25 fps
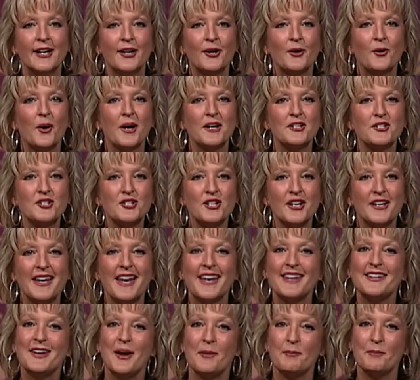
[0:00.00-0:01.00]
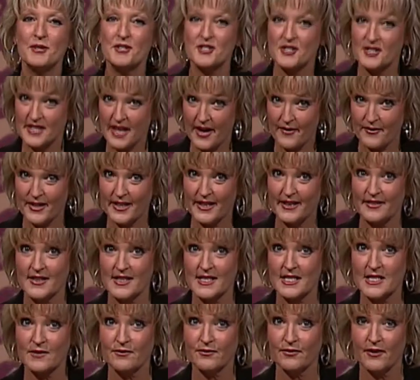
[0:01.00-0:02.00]
Question number seven in
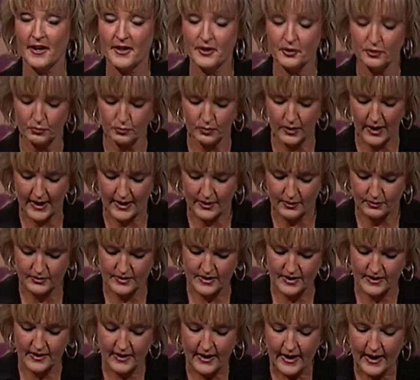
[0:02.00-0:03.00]
this final round.